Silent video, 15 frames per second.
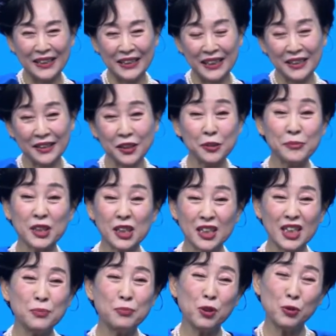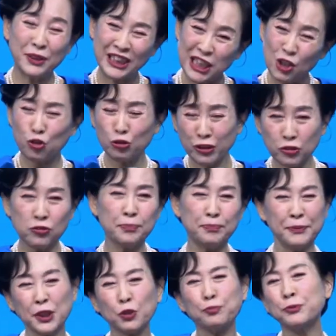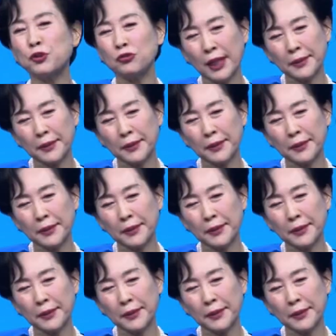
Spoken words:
price is cheap, the quality is not